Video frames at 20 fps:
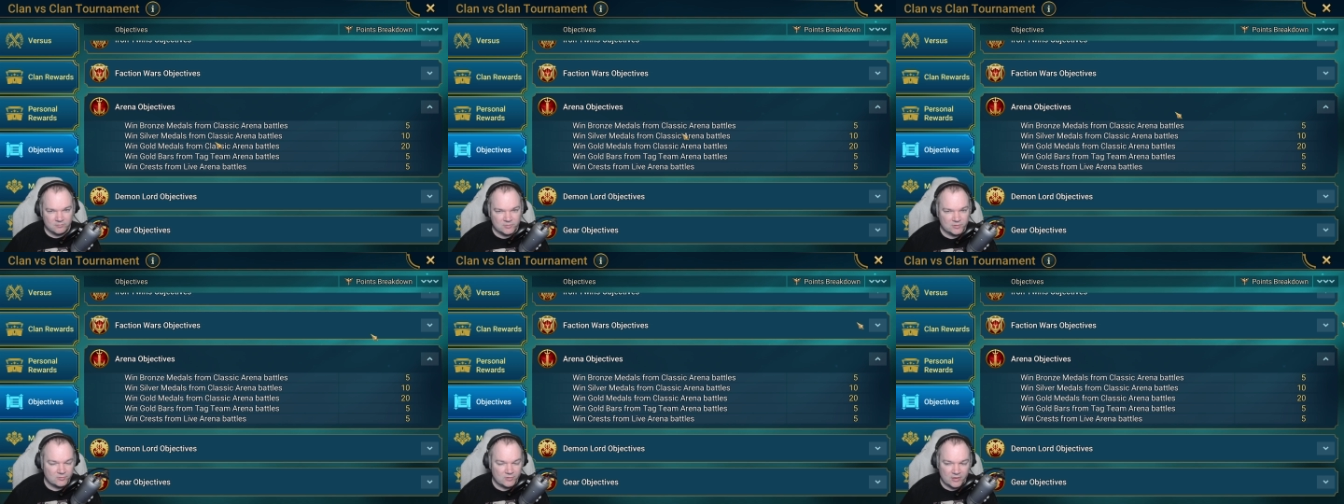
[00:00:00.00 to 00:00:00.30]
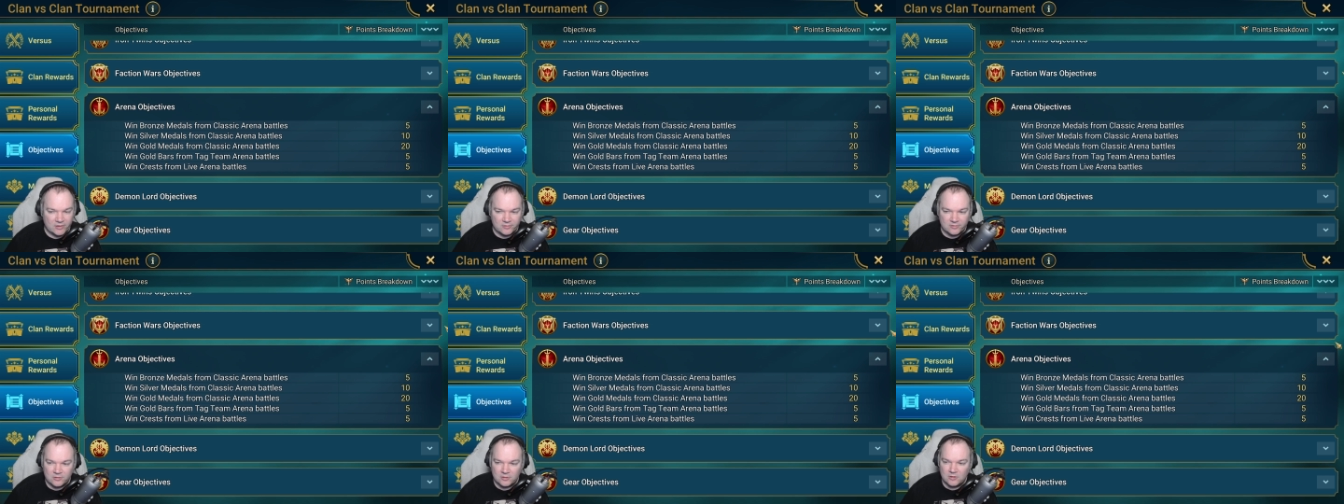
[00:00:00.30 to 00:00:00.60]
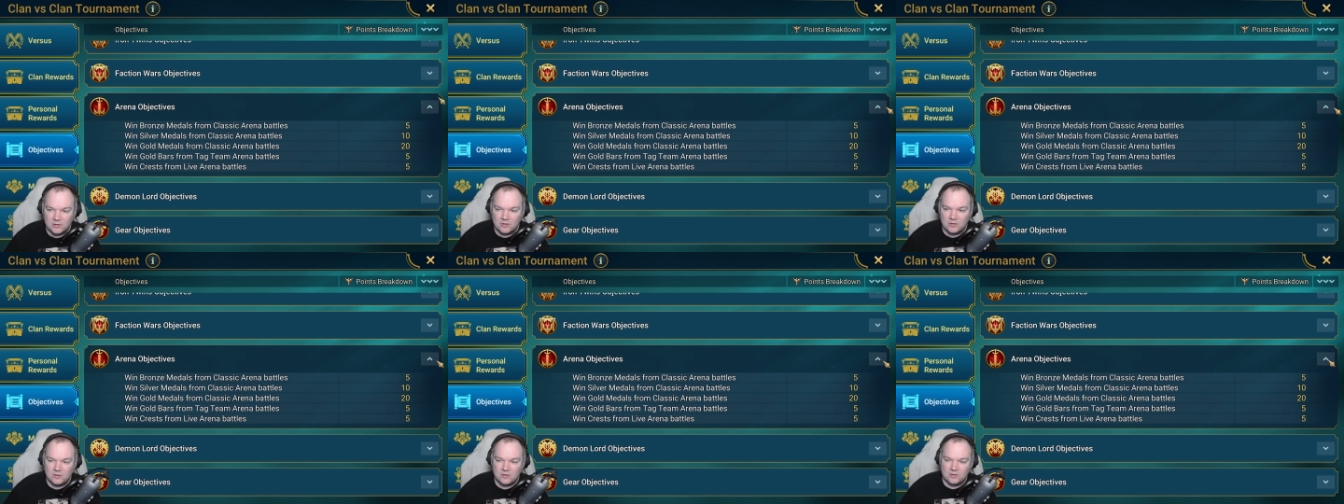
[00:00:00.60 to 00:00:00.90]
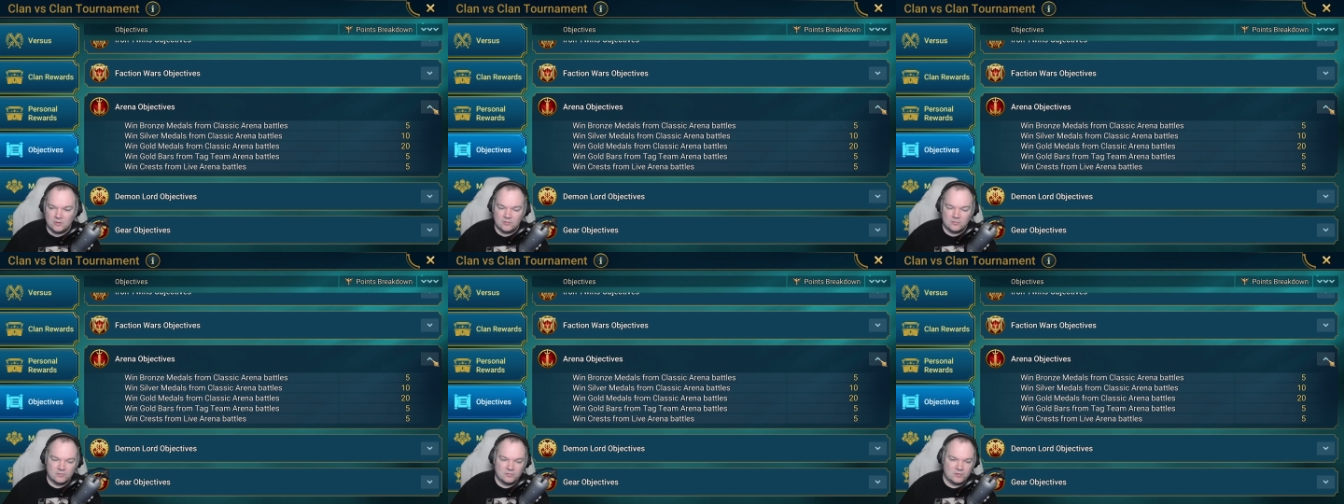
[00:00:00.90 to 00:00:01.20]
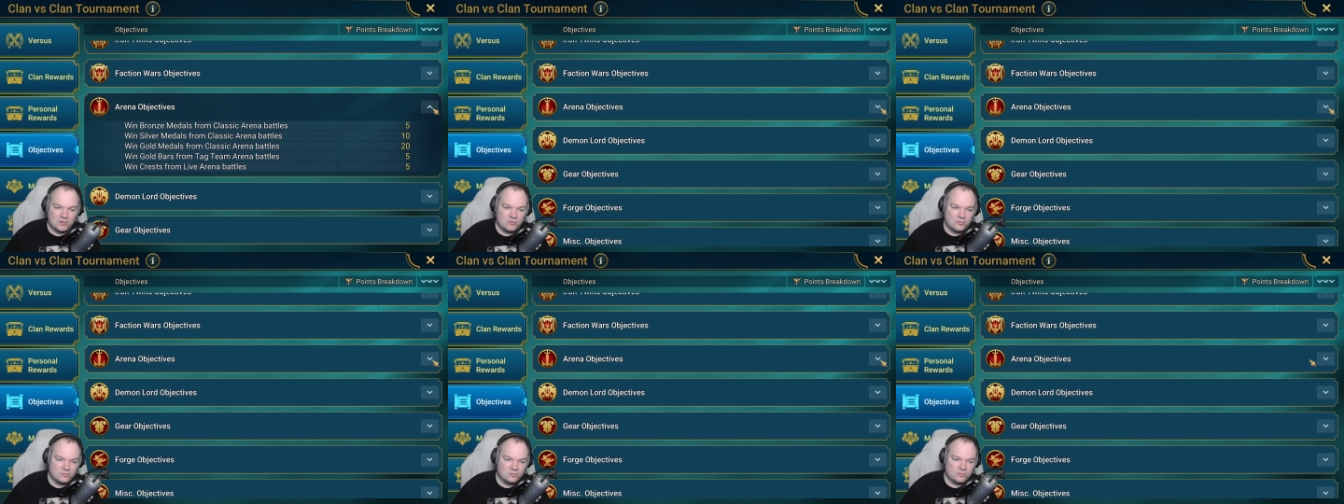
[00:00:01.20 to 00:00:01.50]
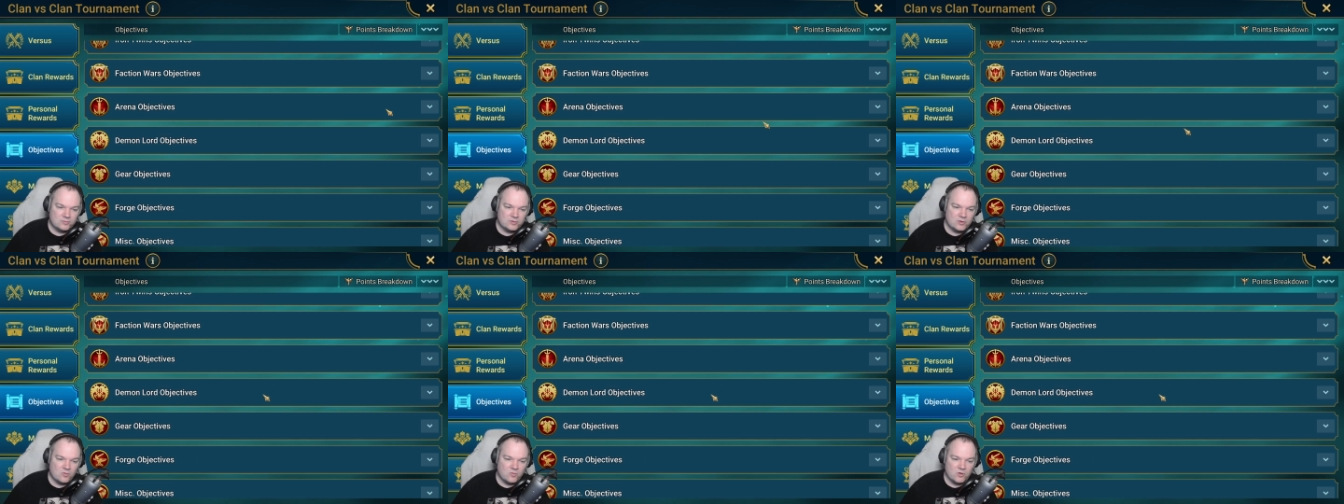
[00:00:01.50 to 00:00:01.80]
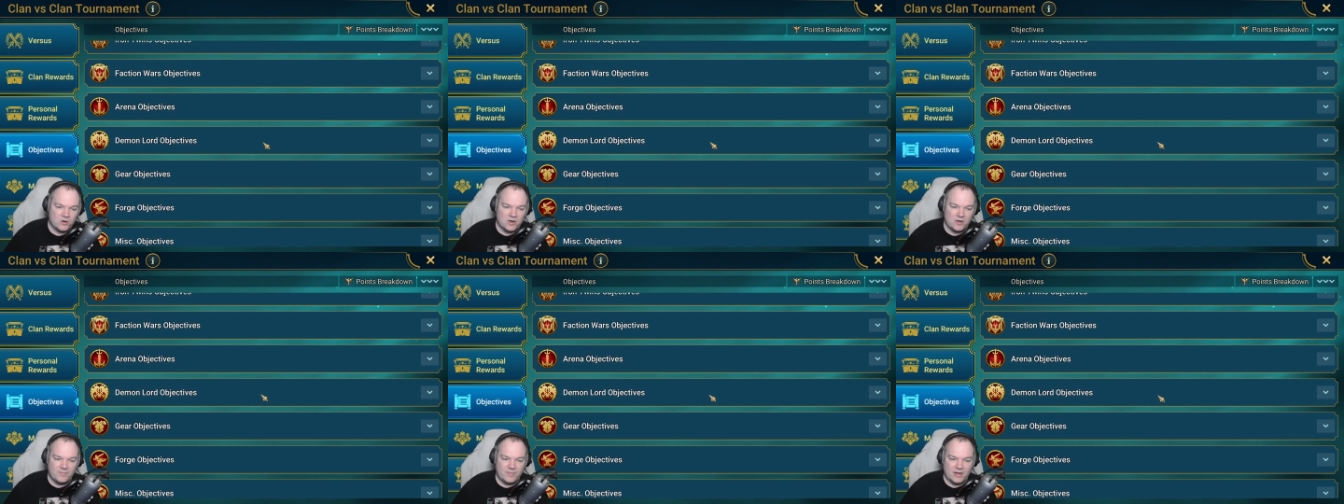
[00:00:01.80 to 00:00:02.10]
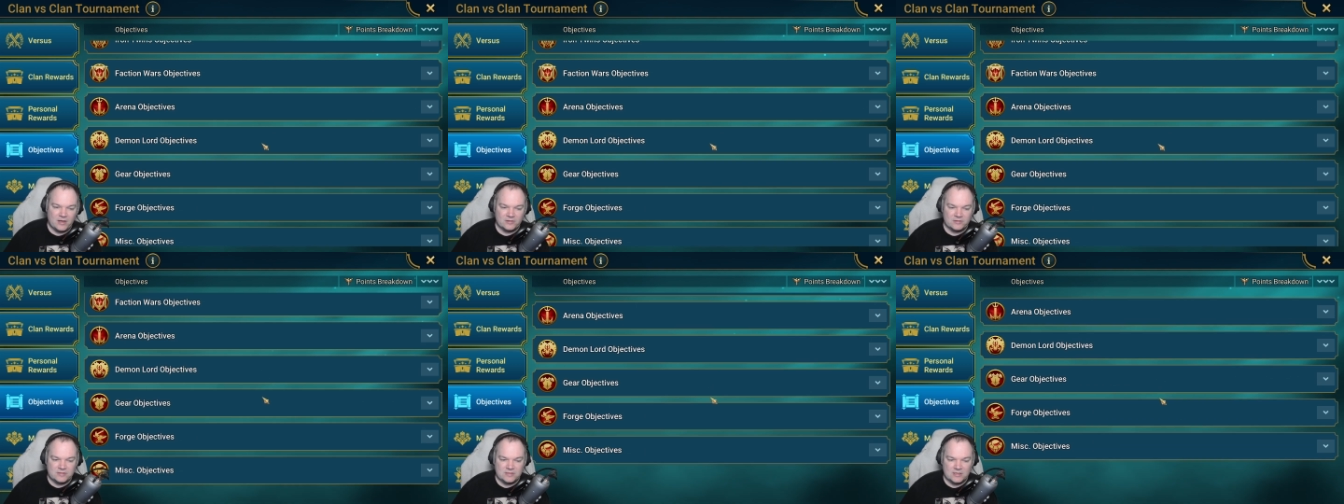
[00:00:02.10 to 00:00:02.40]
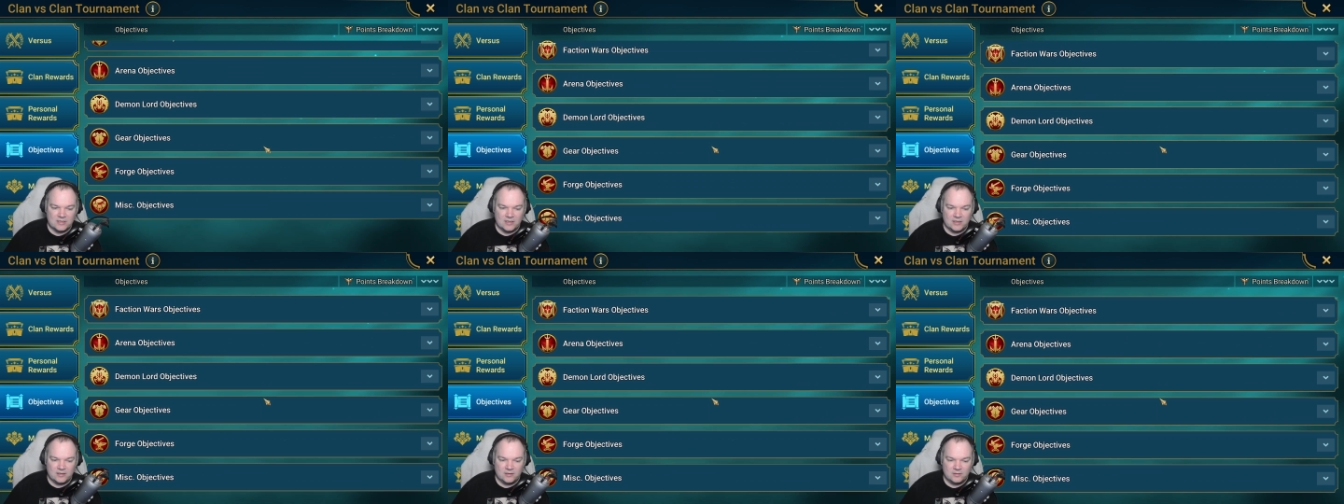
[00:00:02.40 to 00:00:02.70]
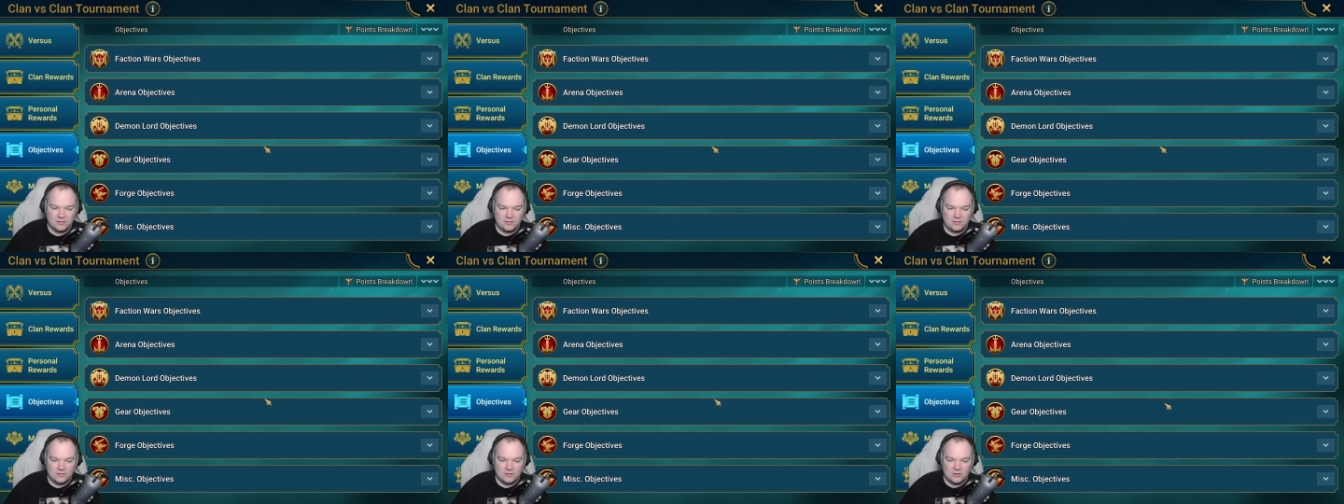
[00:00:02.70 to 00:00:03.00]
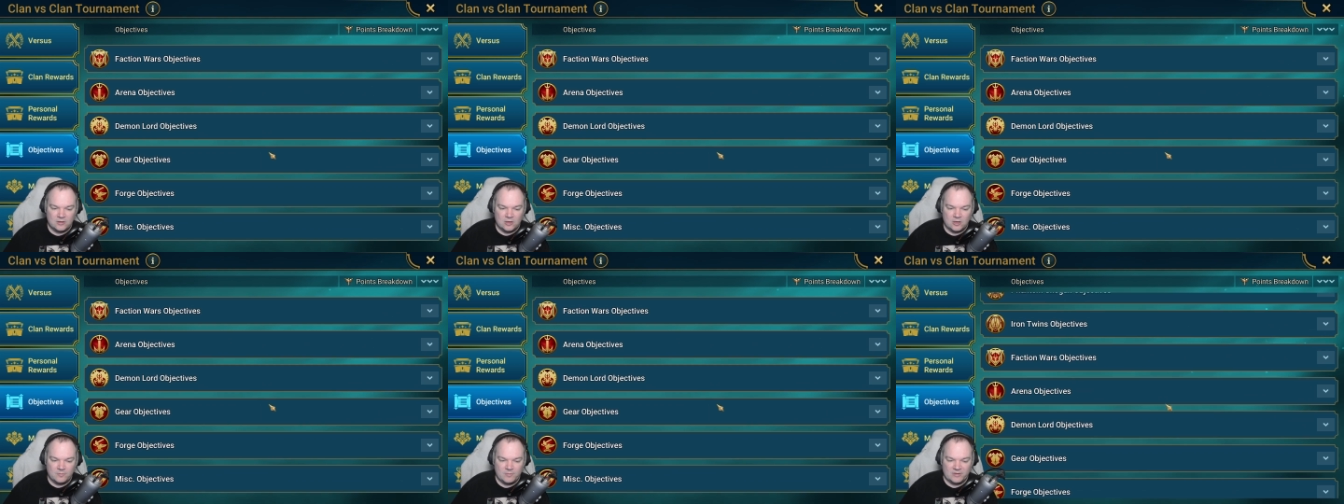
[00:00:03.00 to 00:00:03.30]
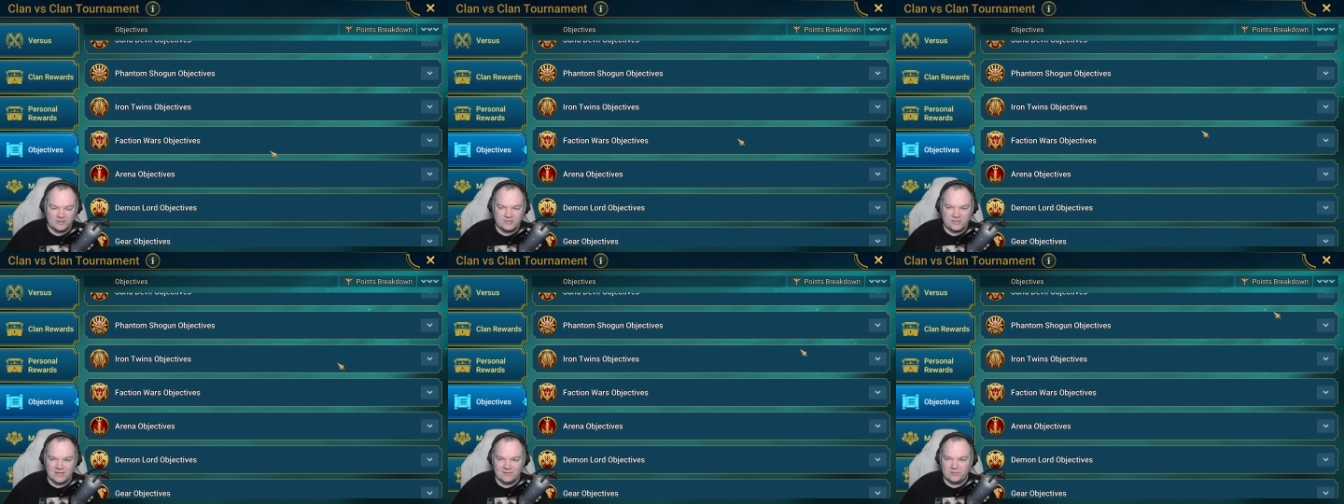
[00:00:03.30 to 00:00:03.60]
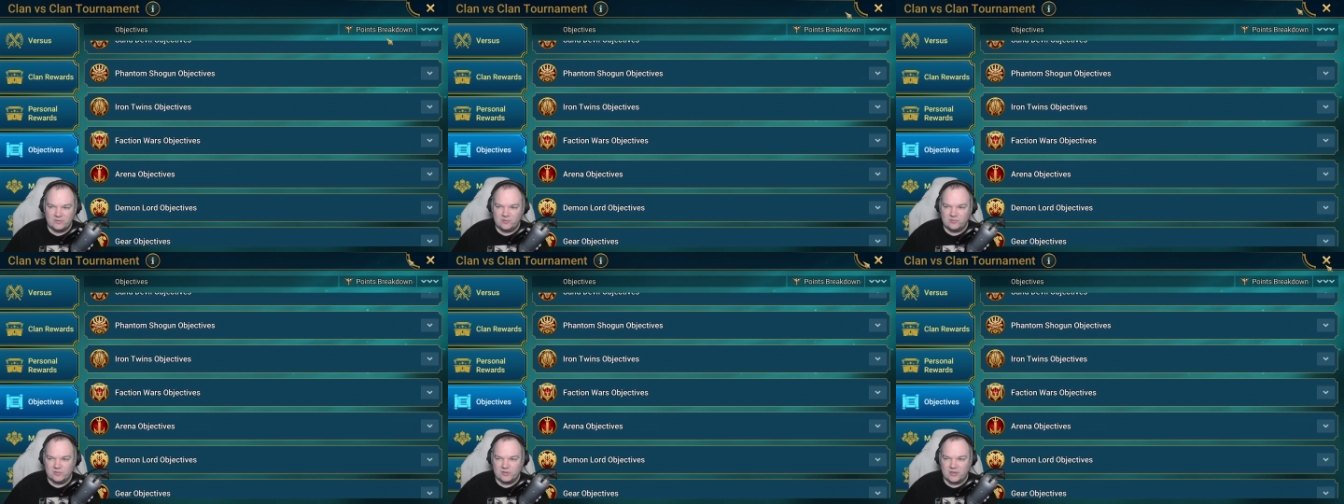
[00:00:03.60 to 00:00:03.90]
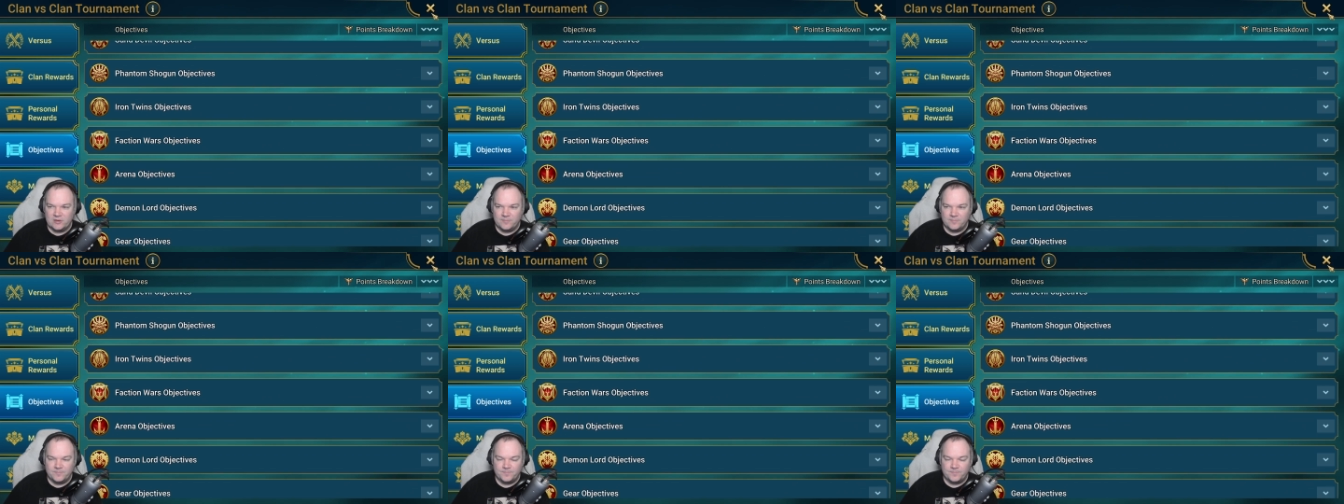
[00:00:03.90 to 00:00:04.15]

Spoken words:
around. Don't worry about saving those up.